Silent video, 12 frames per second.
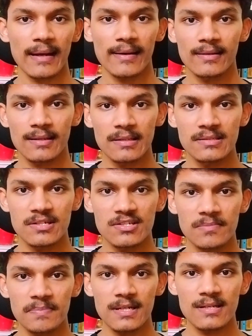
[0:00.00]
correct
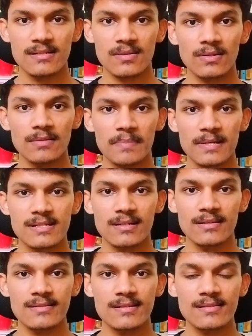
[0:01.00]
CGPAs or the
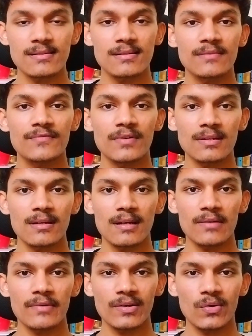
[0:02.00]
percentages for the
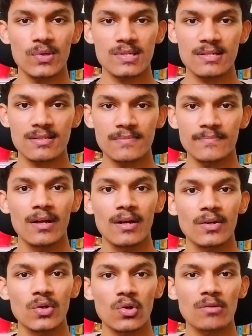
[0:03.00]
relevant courses.
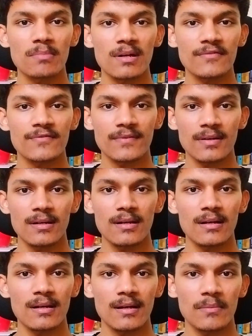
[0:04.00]
Don't bluff
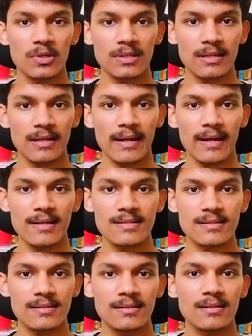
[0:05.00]
about
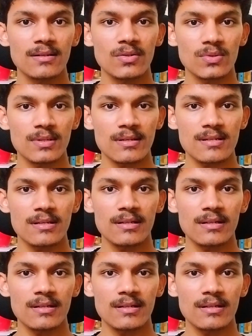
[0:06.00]
grades to the